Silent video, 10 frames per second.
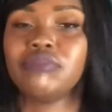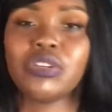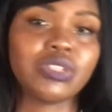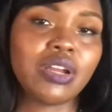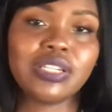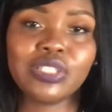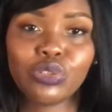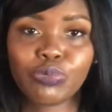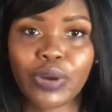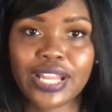those are the only 2
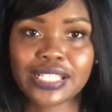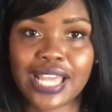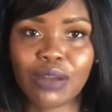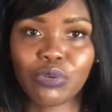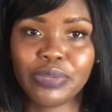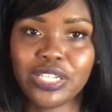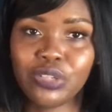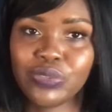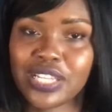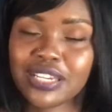sprays I will be
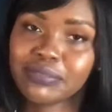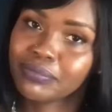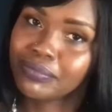using.